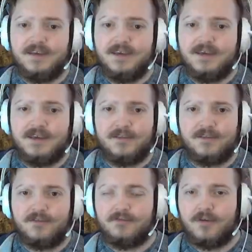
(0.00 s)

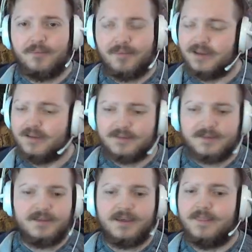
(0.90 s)
into a
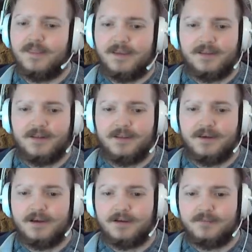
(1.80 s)
bite, and then
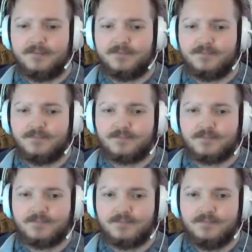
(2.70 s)

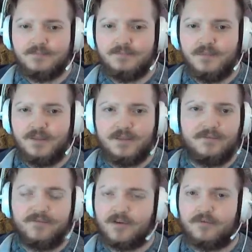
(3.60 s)
a
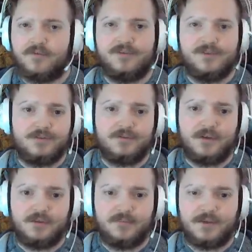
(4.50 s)
Feral Frenzy into
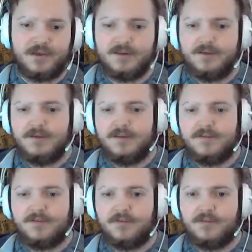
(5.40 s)
another bite.
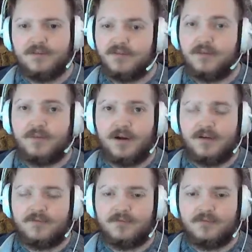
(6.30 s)
So it's very
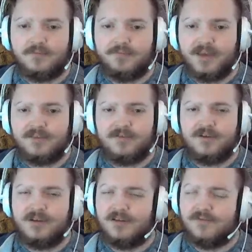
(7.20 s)
powerful. Bites are
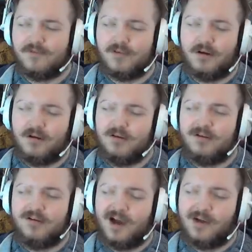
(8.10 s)
hitting for,
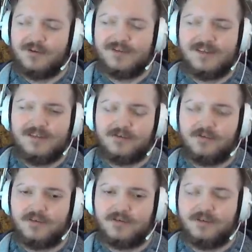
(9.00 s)
I want to say the
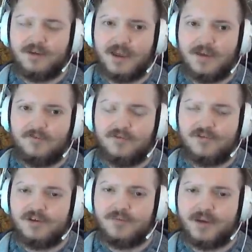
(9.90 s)
crits are like
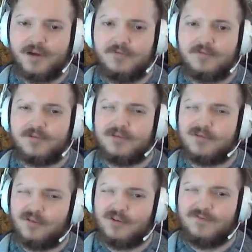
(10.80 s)
averaging about
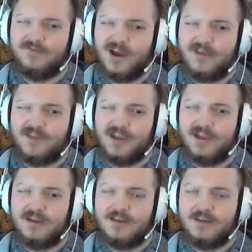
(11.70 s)
35k